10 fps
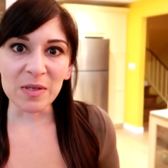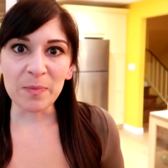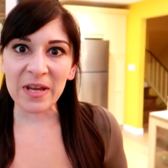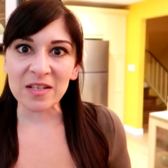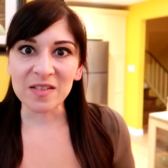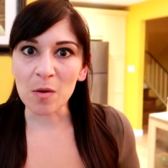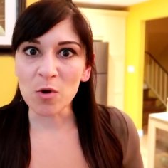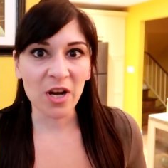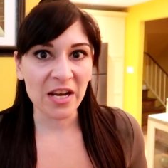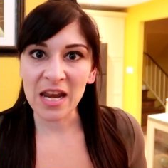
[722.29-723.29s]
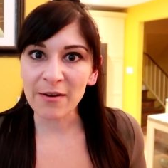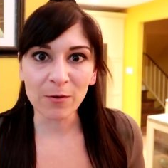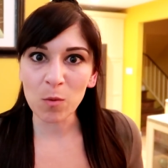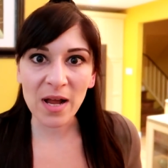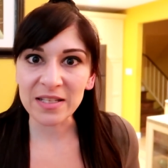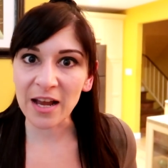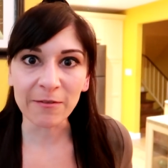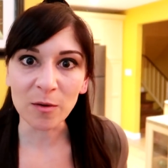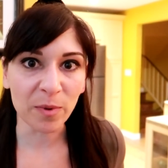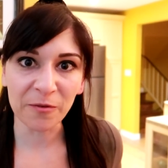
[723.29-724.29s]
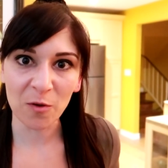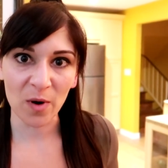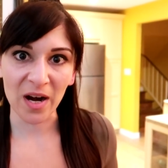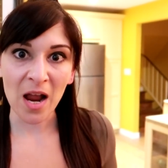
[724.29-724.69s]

was being someone I never was ever before.